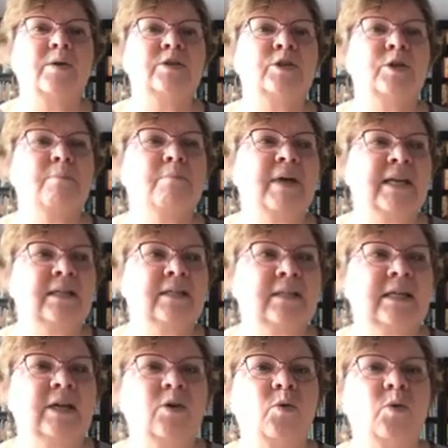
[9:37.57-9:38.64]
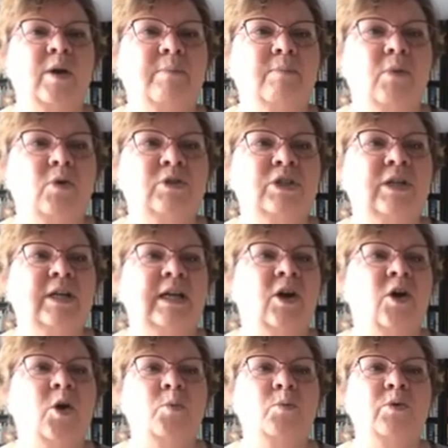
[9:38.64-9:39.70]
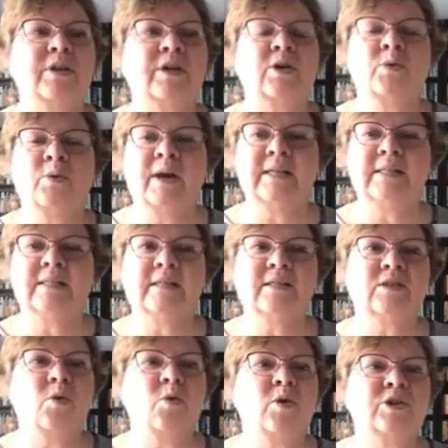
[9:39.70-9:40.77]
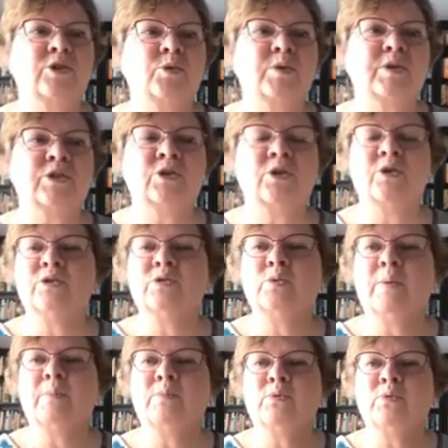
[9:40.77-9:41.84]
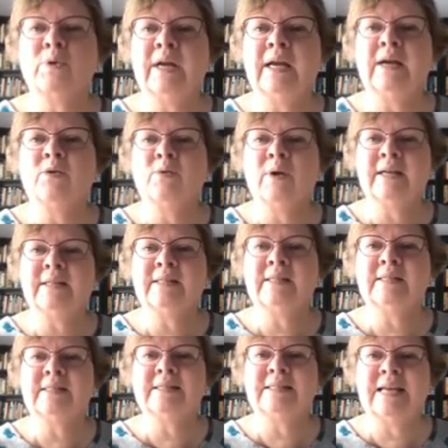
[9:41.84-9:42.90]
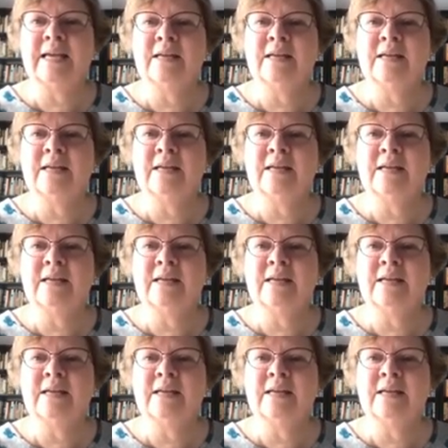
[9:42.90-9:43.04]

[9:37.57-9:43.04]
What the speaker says: to mentally or emotionally cope with a crisis or to return to a pre-crisis